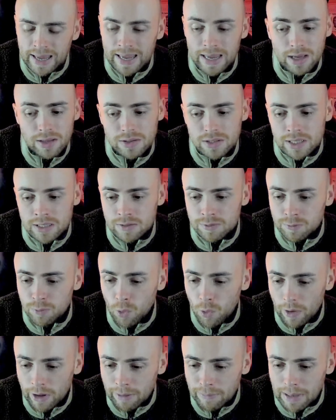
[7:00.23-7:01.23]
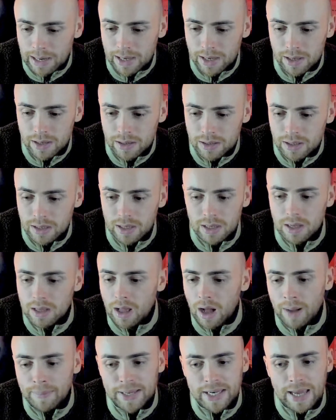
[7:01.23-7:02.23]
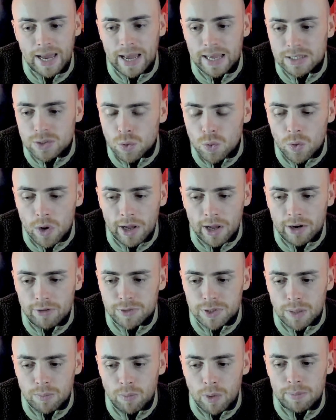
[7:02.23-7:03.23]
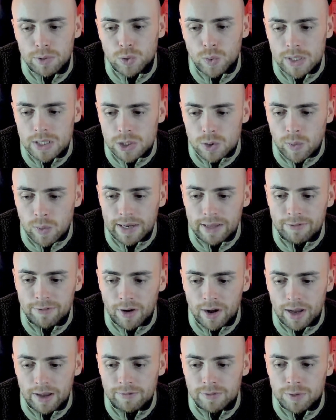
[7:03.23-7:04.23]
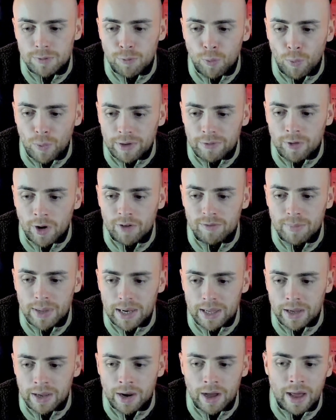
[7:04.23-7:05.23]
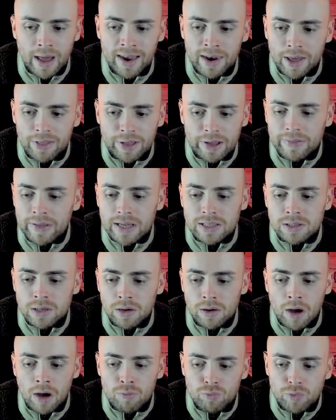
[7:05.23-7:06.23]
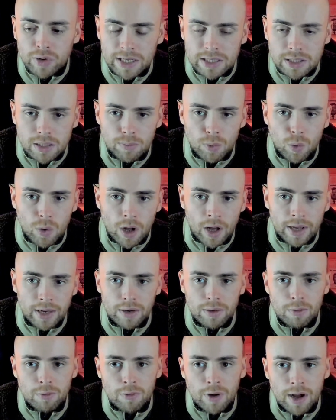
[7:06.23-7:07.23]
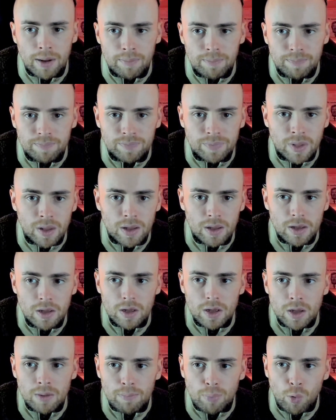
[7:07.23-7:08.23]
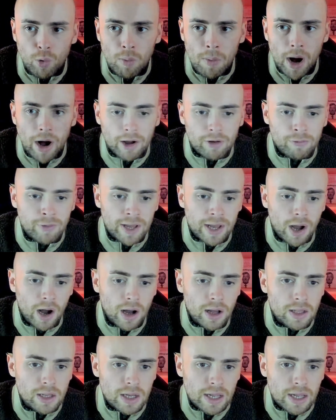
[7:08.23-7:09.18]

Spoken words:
Ian says 40 million. I mean, yeah, it's all kind of somewhere between 25 to 45 million. And I think that's a reasonable kind of ballpark figure.